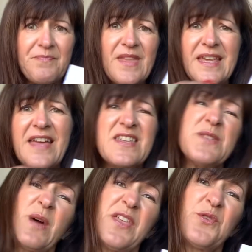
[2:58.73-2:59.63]
yeah, that's
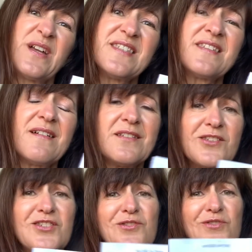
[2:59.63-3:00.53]
why I thought I'd start
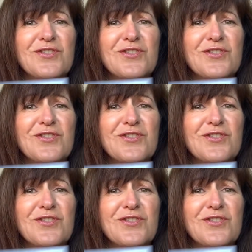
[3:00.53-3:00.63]
sort of